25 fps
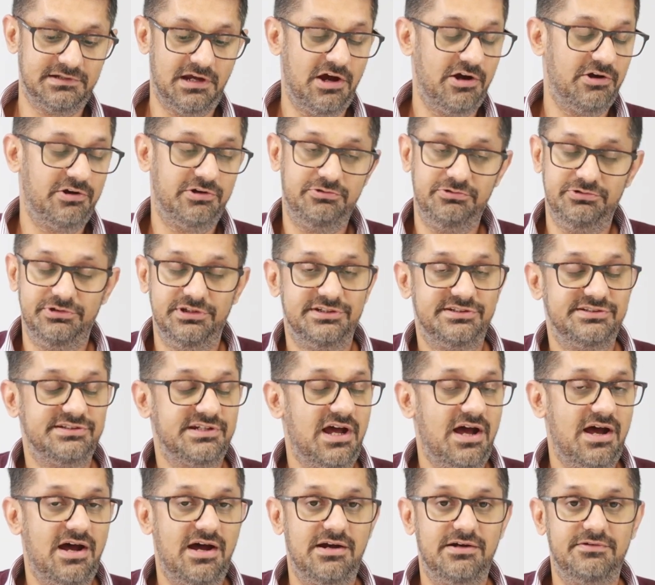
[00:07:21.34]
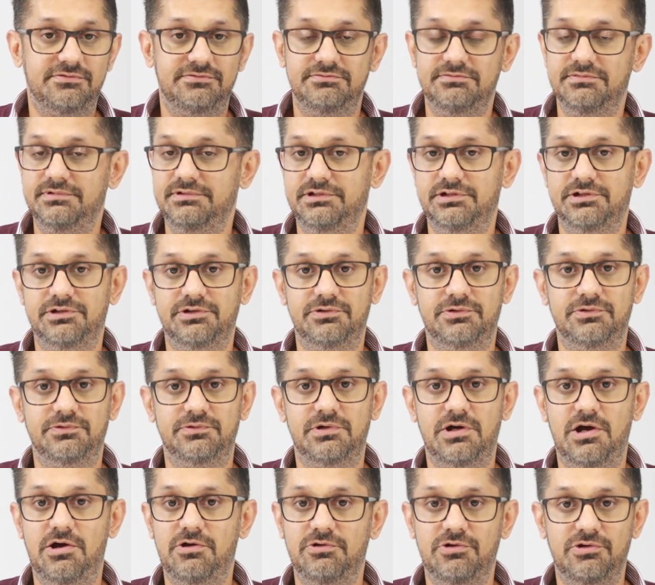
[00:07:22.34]
how do they start?
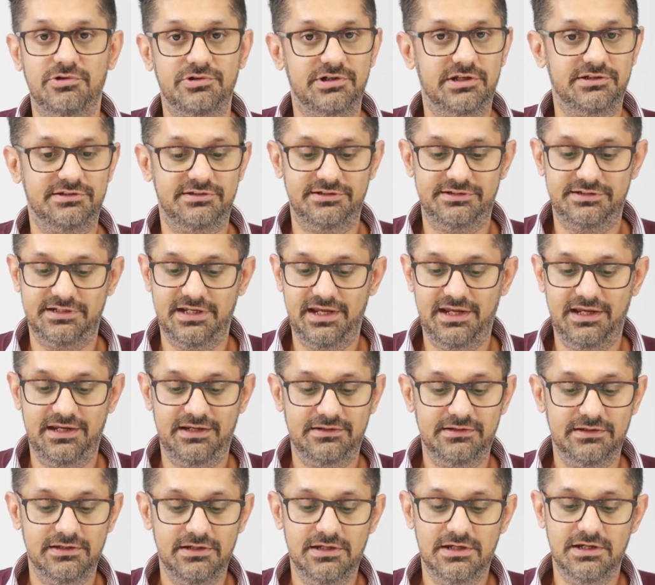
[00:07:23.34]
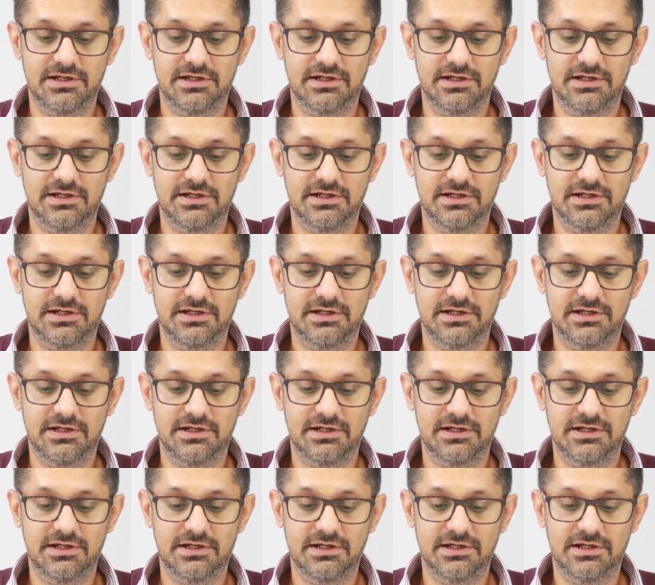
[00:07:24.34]
How long does it take?